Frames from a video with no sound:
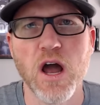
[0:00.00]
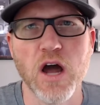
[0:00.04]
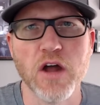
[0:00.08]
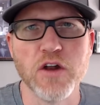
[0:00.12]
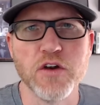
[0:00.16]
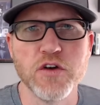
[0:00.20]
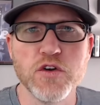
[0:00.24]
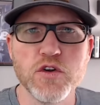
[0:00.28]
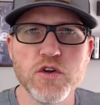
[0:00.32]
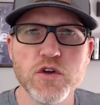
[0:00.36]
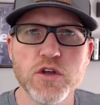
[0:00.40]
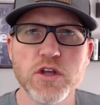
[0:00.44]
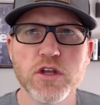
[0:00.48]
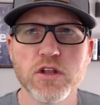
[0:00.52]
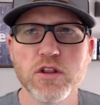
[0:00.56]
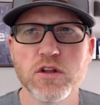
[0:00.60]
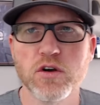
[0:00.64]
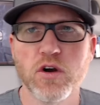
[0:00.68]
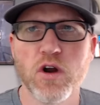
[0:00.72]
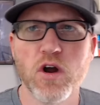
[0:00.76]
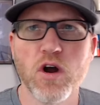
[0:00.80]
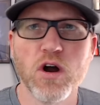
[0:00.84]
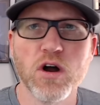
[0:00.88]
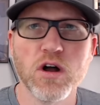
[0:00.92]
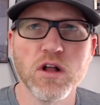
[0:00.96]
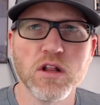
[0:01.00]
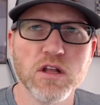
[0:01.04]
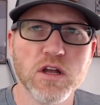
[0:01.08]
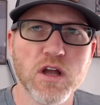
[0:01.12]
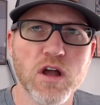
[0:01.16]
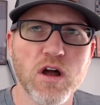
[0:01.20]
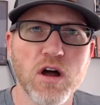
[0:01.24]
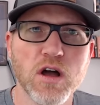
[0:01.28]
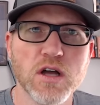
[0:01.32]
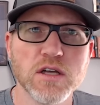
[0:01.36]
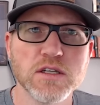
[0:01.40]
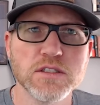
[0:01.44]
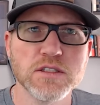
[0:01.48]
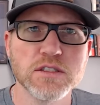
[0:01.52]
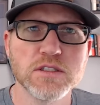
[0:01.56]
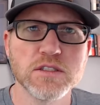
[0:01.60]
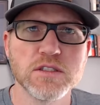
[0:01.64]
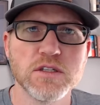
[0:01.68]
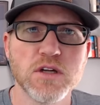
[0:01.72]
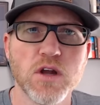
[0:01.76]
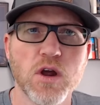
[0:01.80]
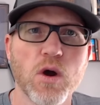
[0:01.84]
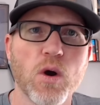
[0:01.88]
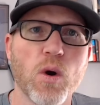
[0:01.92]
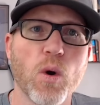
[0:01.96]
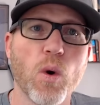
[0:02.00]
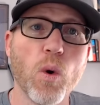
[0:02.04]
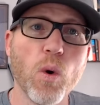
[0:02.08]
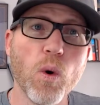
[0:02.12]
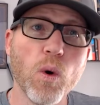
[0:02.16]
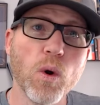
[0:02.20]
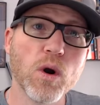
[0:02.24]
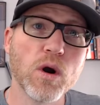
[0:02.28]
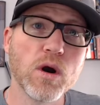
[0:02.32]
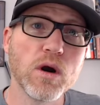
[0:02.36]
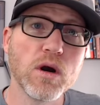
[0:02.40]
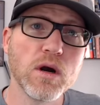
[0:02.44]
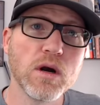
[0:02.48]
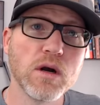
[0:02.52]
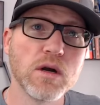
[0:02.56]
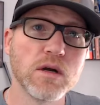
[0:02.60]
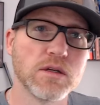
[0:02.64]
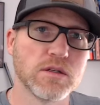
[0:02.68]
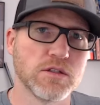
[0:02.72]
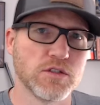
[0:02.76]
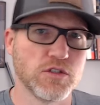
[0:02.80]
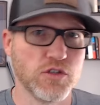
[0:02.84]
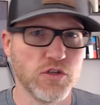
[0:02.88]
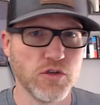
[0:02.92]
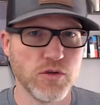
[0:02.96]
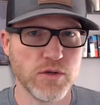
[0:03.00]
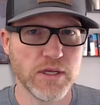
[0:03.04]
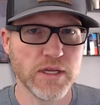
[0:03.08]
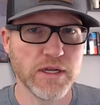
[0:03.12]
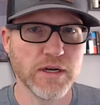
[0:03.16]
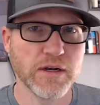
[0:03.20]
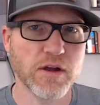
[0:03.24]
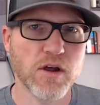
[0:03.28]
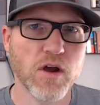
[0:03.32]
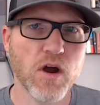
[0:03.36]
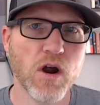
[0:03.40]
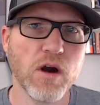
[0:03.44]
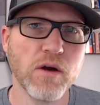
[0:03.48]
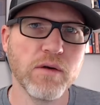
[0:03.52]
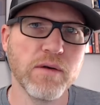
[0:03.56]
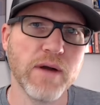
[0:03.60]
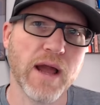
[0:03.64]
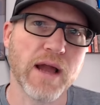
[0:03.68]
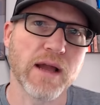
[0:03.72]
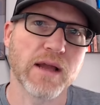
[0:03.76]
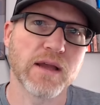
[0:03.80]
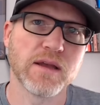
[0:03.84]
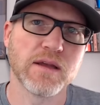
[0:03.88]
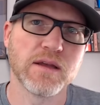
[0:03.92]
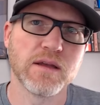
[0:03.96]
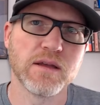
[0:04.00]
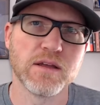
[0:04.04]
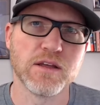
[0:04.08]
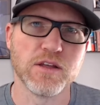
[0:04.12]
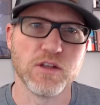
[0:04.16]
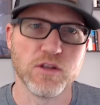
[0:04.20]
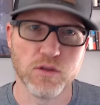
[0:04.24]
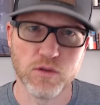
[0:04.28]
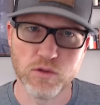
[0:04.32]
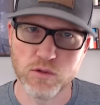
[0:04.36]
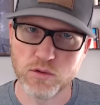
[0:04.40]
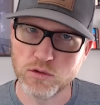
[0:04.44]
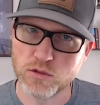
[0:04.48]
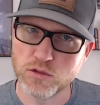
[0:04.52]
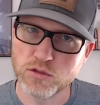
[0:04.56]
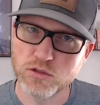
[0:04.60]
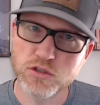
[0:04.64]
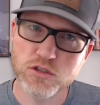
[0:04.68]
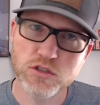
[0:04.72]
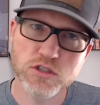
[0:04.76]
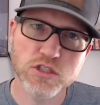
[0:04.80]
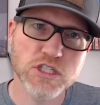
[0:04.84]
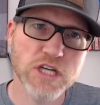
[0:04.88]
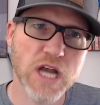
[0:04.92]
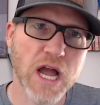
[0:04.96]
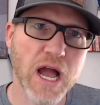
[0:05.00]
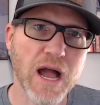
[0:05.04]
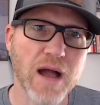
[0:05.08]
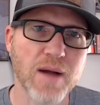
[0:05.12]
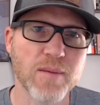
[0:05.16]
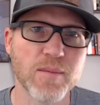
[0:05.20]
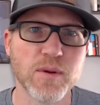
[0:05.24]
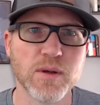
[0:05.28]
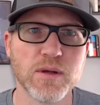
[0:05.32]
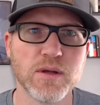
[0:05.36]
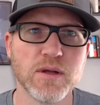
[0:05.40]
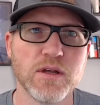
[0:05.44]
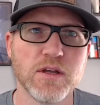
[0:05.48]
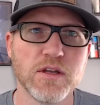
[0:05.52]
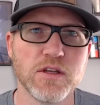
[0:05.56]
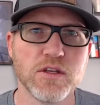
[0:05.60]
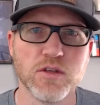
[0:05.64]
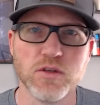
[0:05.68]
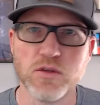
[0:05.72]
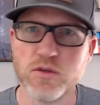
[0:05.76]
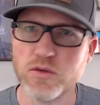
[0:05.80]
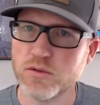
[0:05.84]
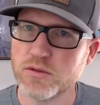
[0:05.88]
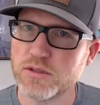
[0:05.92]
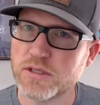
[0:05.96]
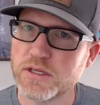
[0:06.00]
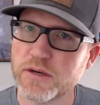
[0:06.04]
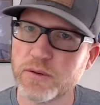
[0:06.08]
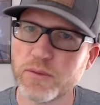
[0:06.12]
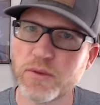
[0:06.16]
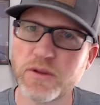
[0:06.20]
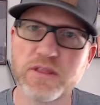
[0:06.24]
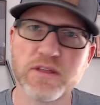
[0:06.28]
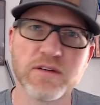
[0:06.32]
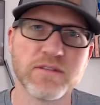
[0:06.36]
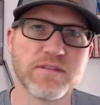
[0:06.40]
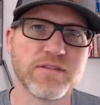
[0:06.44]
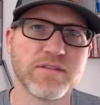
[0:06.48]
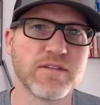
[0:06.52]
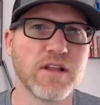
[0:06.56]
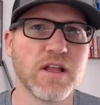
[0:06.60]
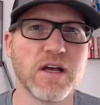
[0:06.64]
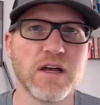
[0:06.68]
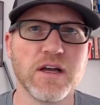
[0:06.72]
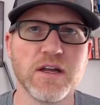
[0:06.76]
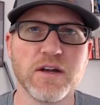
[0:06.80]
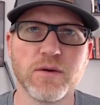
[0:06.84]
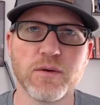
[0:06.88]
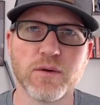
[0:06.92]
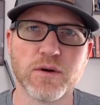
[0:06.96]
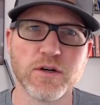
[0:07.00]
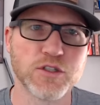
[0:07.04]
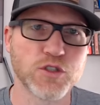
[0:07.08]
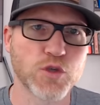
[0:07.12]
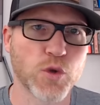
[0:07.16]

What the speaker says: a nuclear holocaust, or you get in a car wreck, you lose your job, you deal with a flood or a